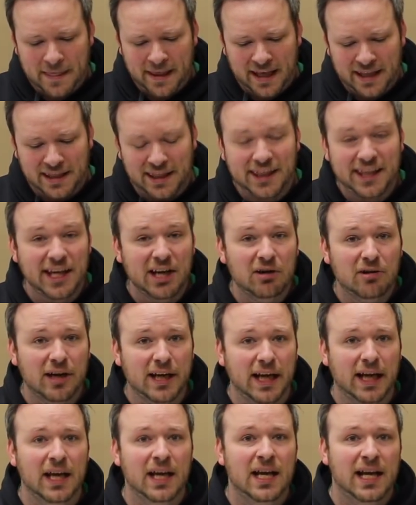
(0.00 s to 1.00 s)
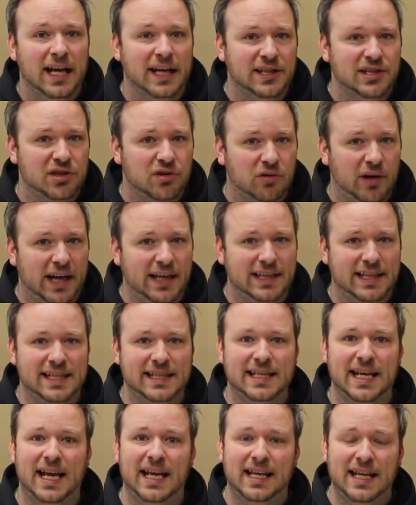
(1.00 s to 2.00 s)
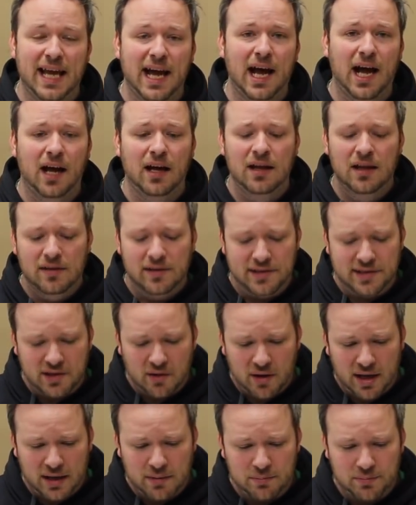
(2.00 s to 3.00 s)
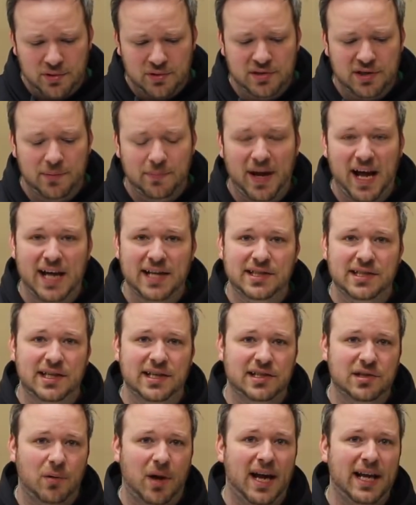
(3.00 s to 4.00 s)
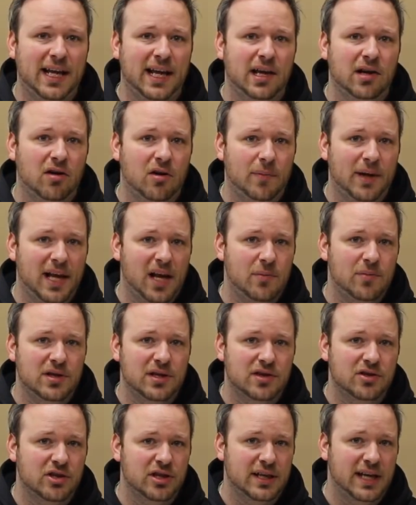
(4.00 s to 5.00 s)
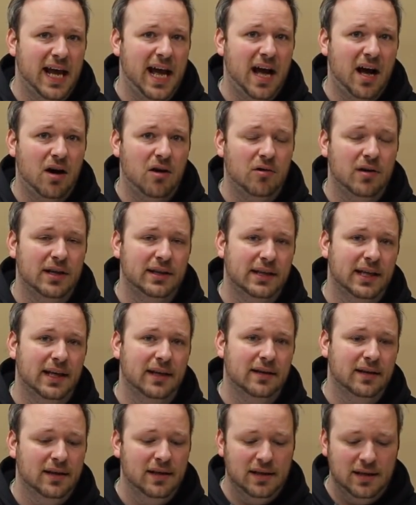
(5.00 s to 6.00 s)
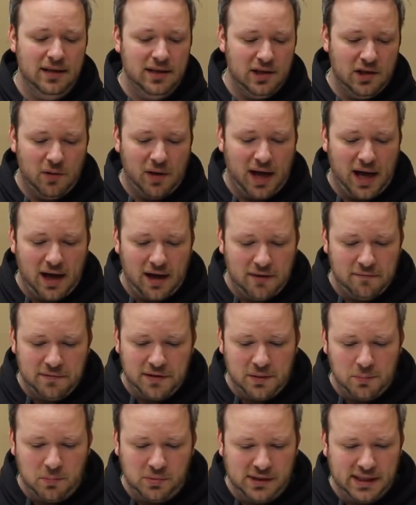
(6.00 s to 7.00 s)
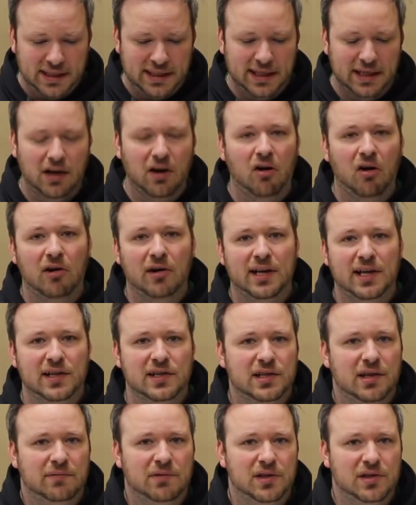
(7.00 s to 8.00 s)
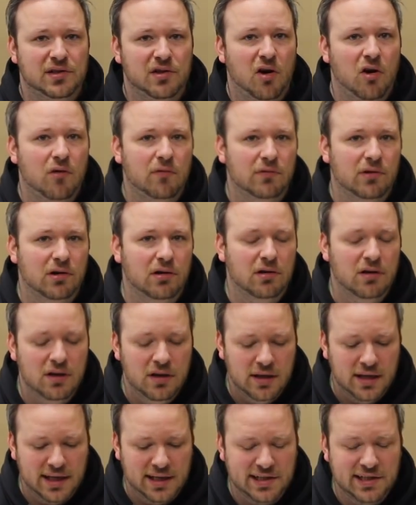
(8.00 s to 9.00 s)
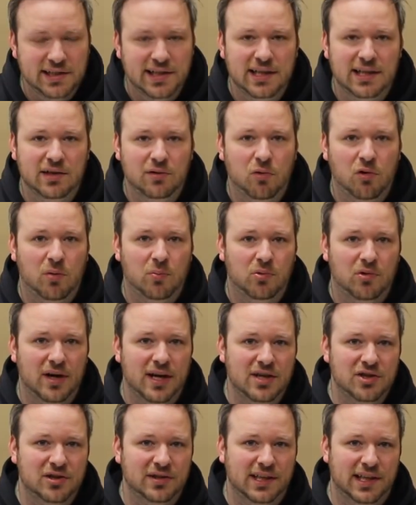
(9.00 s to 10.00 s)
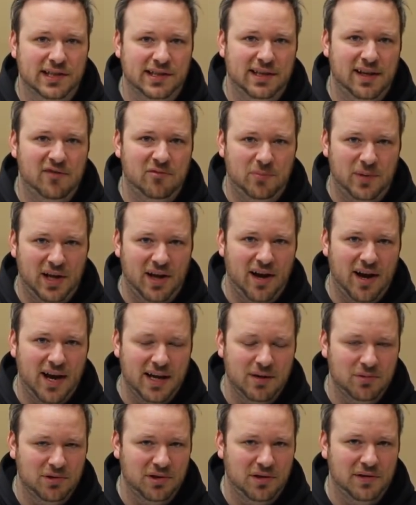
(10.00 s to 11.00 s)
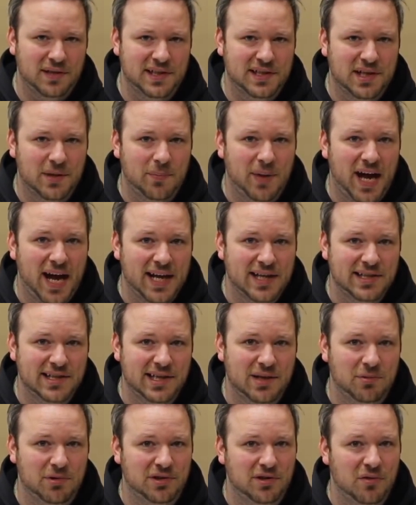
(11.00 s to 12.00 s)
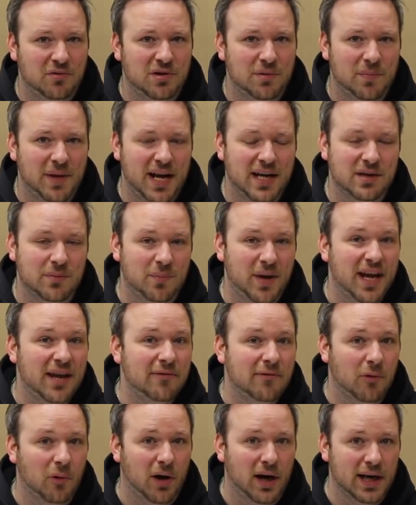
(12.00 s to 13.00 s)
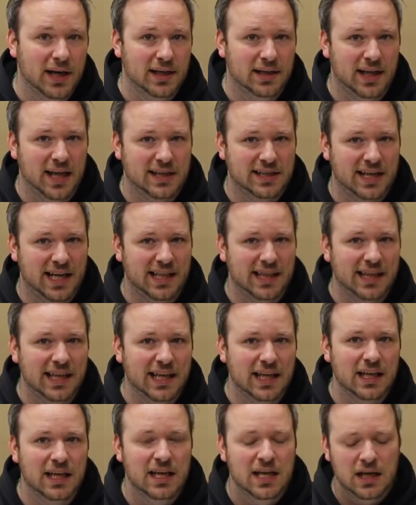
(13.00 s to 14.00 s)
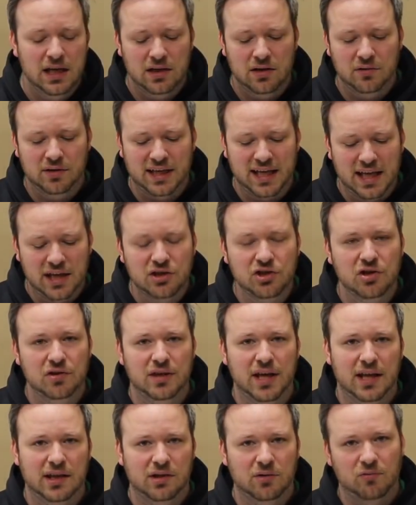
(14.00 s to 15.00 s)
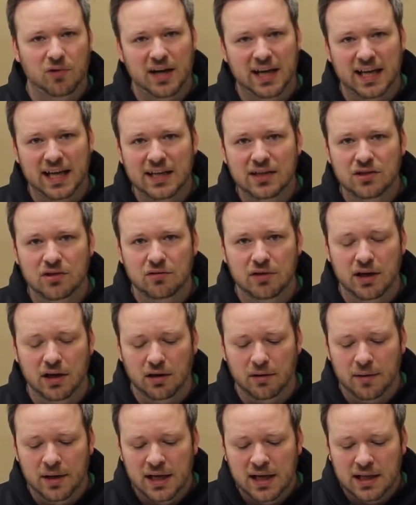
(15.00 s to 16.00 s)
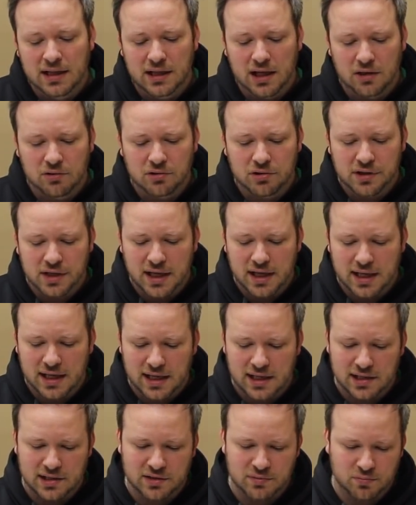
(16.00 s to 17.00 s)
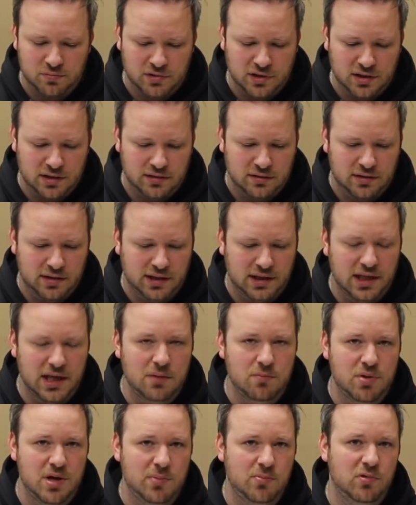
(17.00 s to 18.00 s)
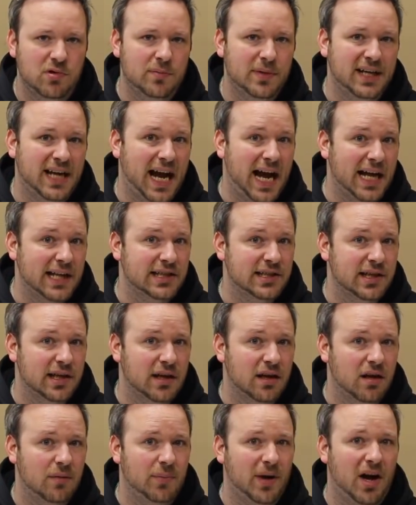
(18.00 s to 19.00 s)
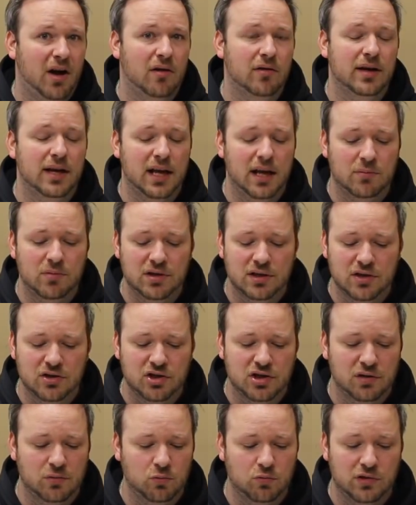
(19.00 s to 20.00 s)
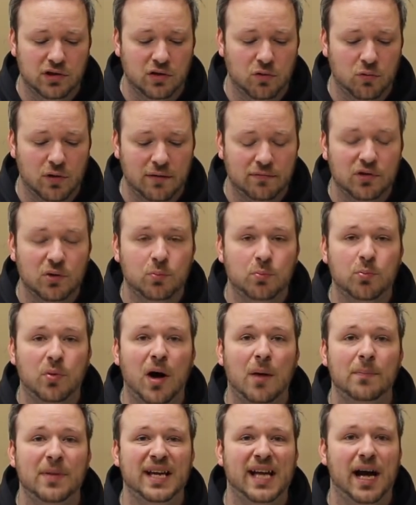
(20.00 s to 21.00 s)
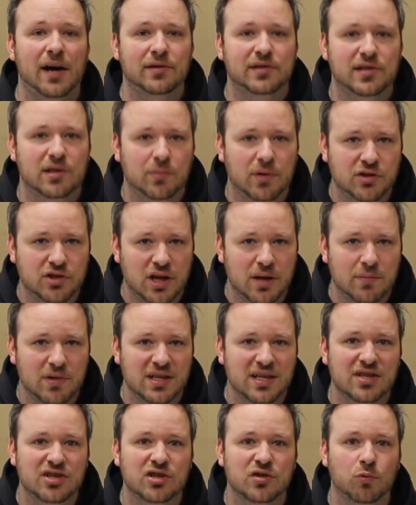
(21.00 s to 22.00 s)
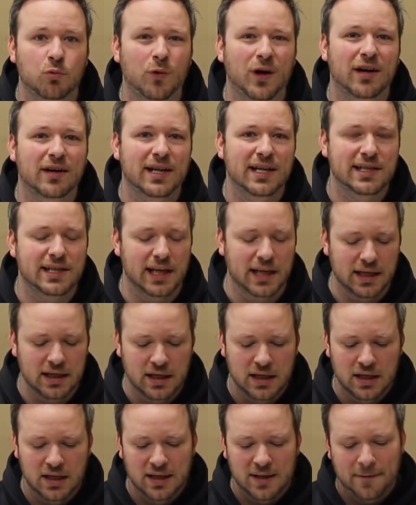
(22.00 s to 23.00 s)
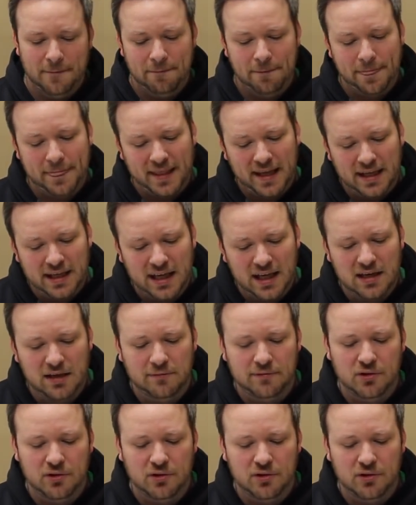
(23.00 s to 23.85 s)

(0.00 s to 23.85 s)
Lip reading: in theory, it's great to say, yeah, let's go ahead and boost capacity so I can get all my ammunition now, and then you have the bleeding carcass of this overextended corporation that's left behind with all this capacity with no demand to pay for it. And that's, I think, the issue that they're running into here. The other thing is the theme people have been asking about ammunition. If they're pumping out so much ammunition, where is it? Again,